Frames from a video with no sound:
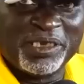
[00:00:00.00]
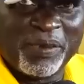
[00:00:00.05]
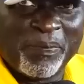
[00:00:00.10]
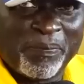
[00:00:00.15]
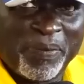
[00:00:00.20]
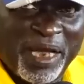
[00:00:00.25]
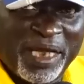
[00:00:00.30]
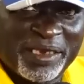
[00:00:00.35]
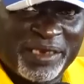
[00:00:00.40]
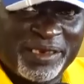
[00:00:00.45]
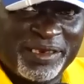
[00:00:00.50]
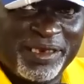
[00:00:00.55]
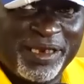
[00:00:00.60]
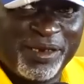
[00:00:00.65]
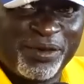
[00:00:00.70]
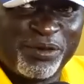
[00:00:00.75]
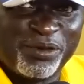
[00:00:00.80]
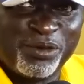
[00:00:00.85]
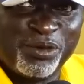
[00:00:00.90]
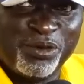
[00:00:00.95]
a party
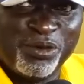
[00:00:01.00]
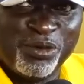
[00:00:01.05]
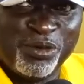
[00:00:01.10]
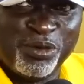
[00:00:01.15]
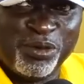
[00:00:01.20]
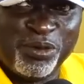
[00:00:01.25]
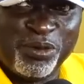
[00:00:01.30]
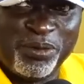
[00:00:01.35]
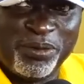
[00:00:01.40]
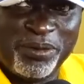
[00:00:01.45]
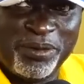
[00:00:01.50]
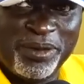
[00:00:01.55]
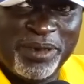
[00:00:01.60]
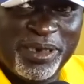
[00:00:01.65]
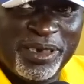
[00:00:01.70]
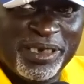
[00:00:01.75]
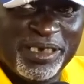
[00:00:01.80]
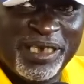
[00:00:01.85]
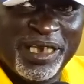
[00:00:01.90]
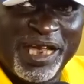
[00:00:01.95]
that you know
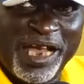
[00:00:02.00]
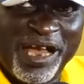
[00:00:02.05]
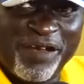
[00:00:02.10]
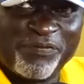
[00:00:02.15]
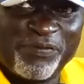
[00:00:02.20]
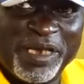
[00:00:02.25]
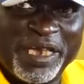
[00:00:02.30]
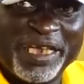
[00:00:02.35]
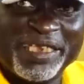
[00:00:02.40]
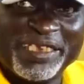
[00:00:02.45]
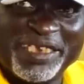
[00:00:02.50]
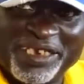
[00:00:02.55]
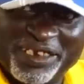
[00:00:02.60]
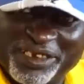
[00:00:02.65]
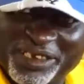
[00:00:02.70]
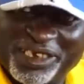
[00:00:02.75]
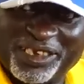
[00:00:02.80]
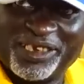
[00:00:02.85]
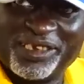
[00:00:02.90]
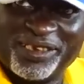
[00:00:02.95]
they have
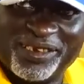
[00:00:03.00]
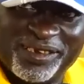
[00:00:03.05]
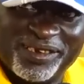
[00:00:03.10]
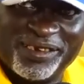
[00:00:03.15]
ethics.